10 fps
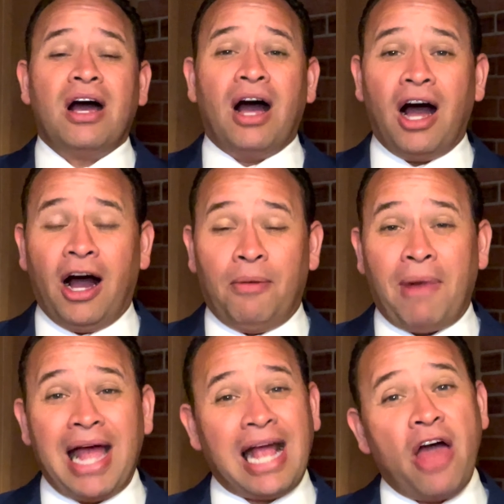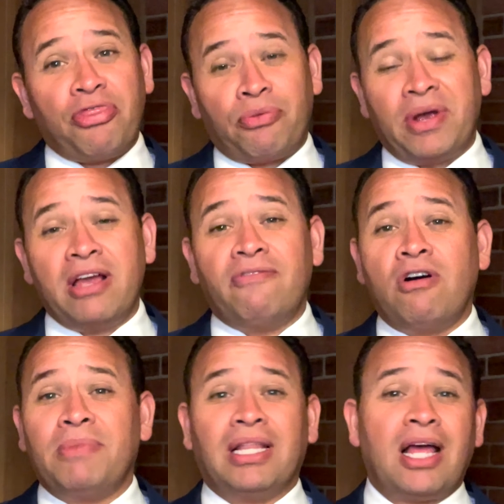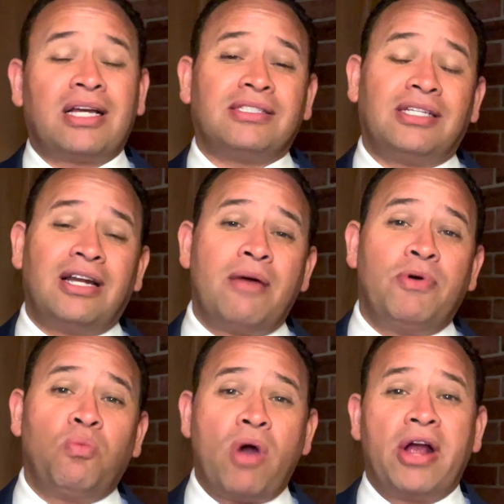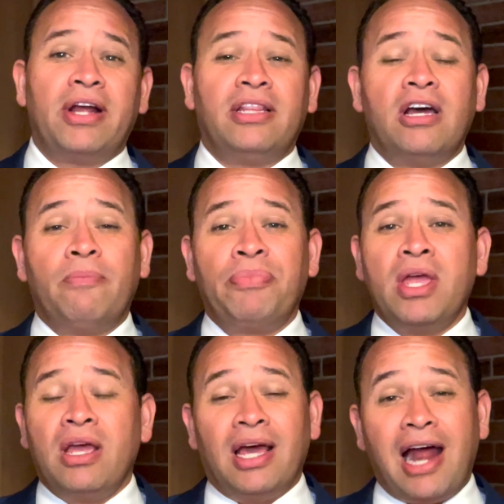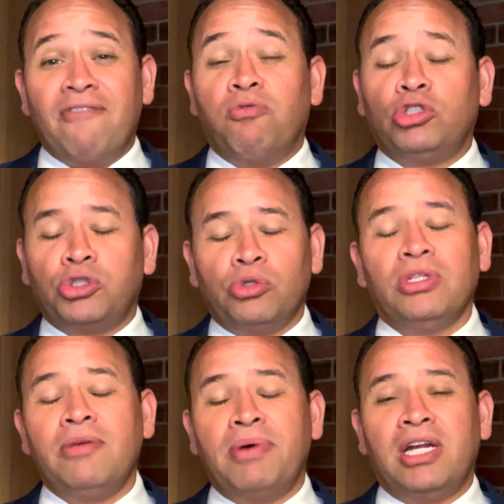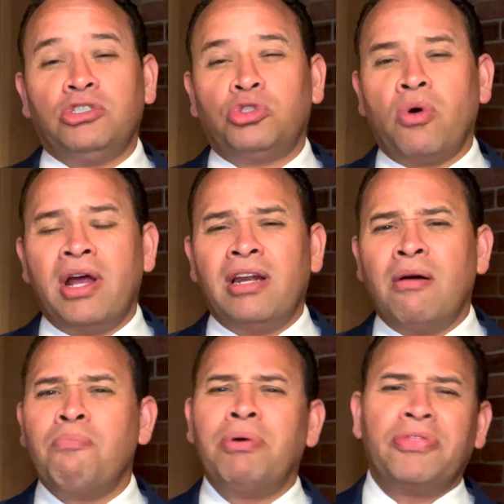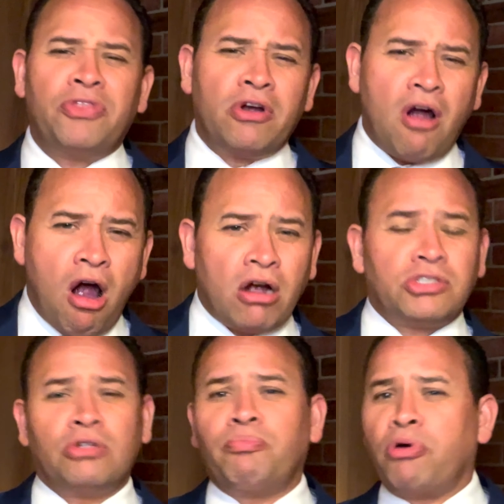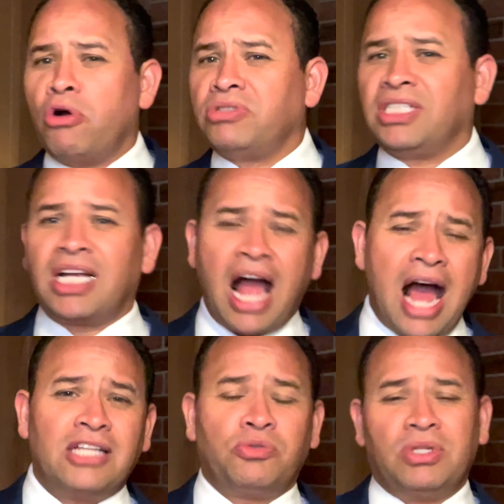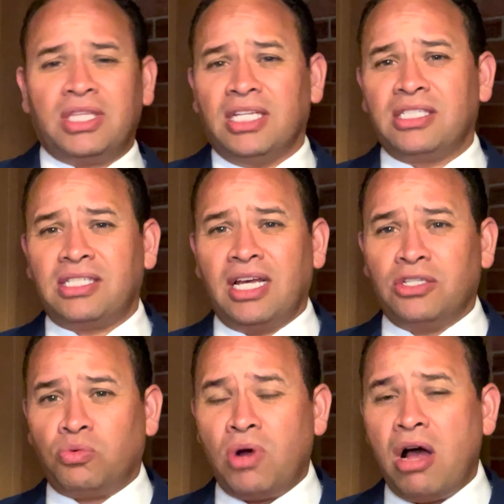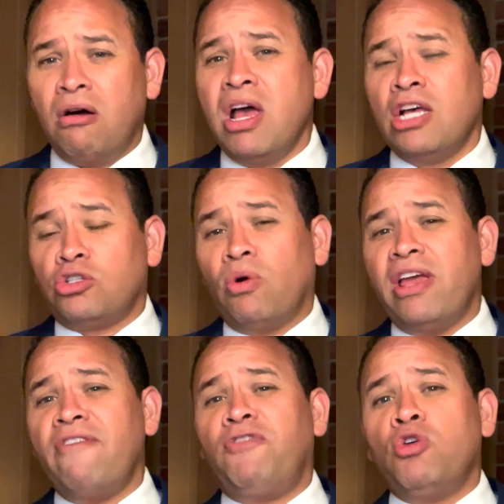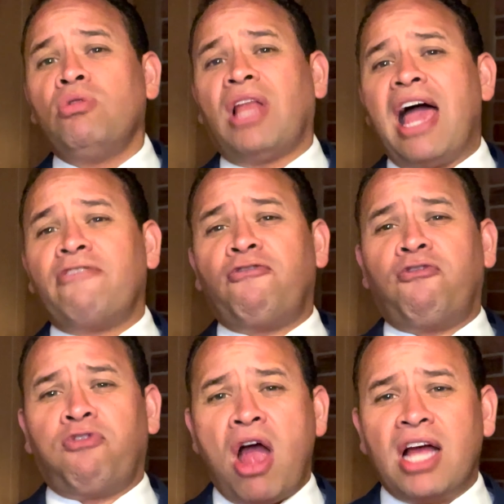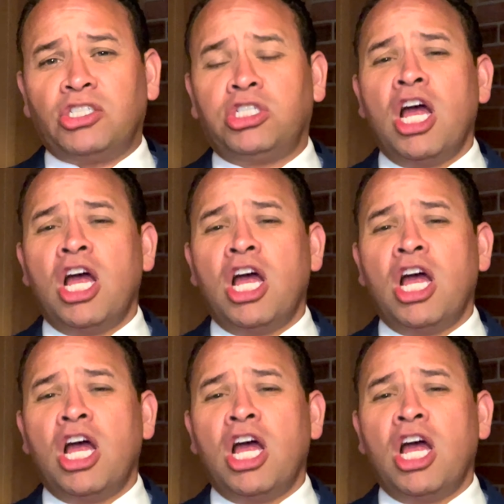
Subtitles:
I got 3 of them, and like I said, I've been wearing them and I've truly been enjoying them, but there are some pros and cons with this as well. So if you like fresh,